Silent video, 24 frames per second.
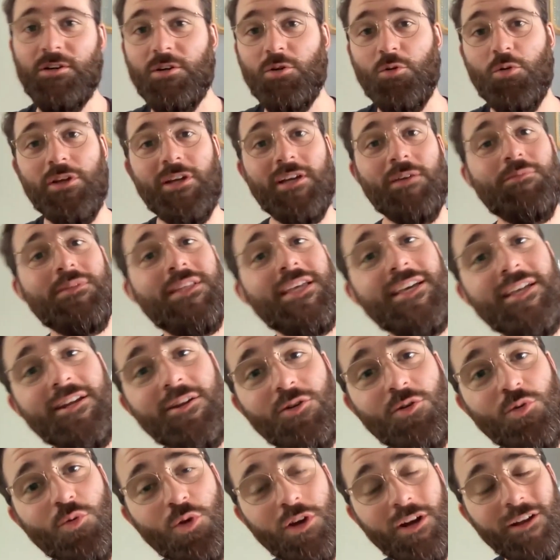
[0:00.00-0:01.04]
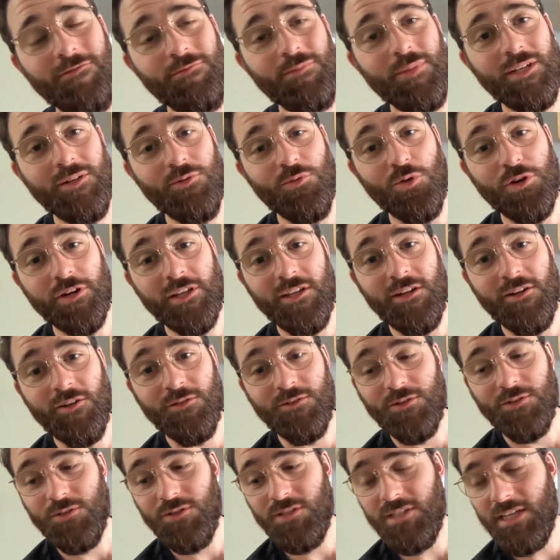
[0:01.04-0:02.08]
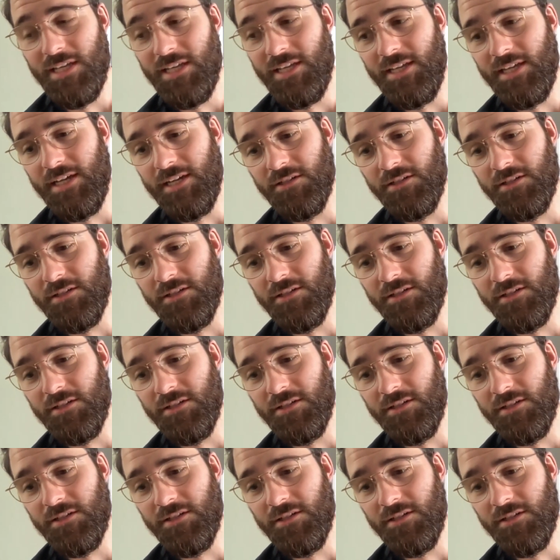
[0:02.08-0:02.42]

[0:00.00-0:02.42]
a quick update on what I've been working on today,